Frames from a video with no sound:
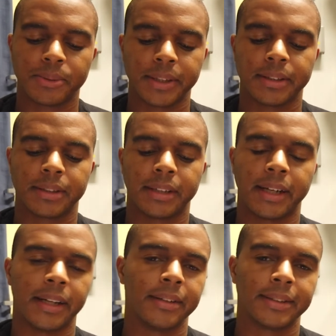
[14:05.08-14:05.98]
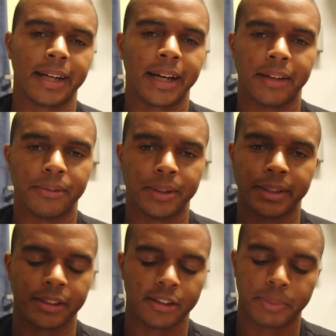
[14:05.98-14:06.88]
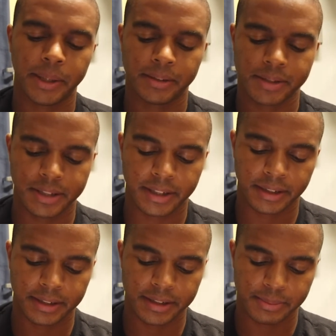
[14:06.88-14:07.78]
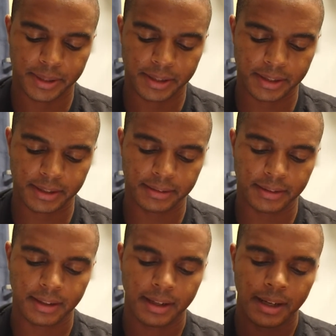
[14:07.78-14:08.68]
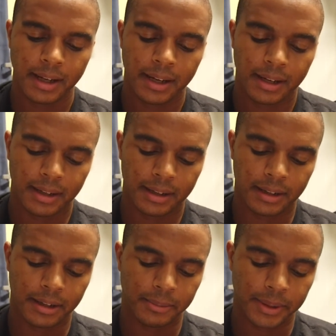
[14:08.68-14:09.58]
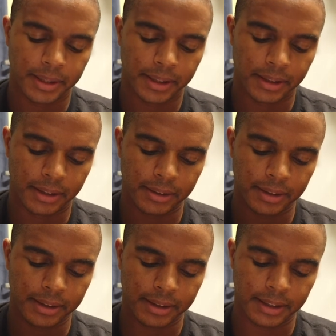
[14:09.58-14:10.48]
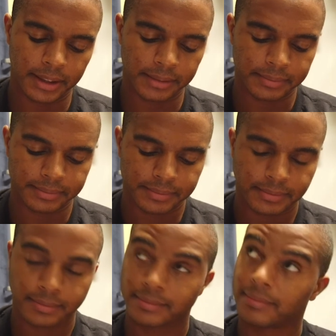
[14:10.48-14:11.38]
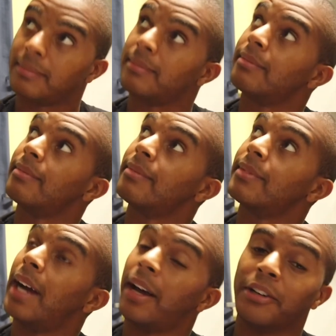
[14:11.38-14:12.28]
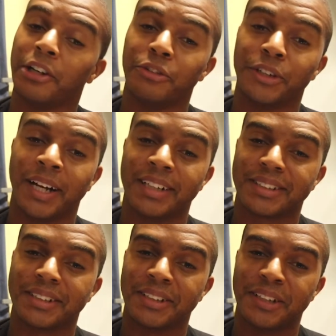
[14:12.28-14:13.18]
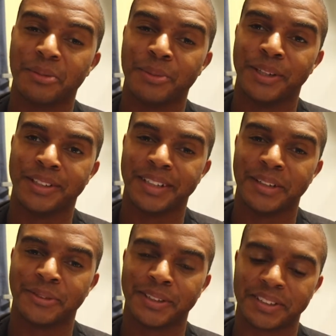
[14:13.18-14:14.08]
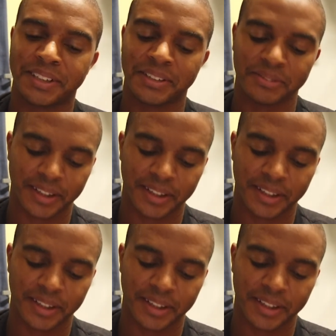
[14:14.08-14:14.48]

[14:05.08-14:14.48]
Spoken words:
switch the headers that I have on it to Speed Engineering, just because. And the only thing, I don't know if you guys can hear that, but there's an F-16